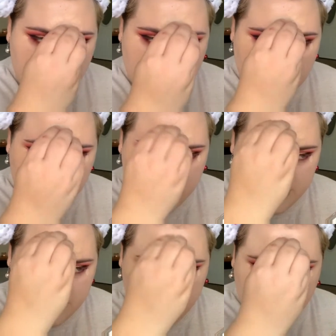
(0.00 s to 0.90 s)
I really
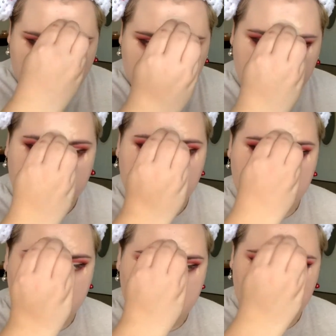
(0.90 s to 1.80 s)
do love
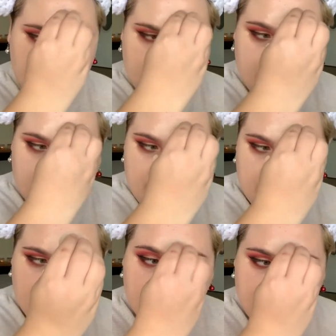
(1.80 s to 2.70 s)

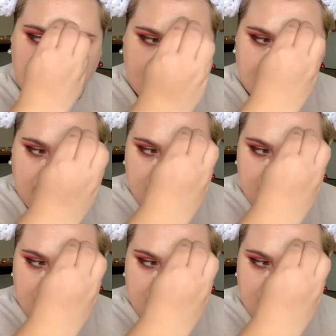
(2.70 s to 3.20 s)
makeup